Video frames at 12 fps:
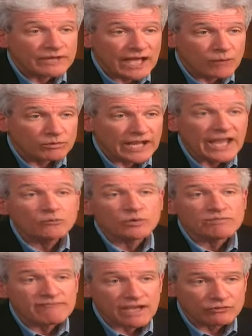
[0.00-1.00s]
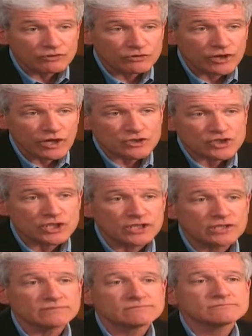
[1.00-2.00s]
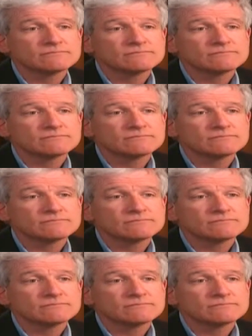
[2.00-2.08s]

Albert and we found your daughter, Sheena.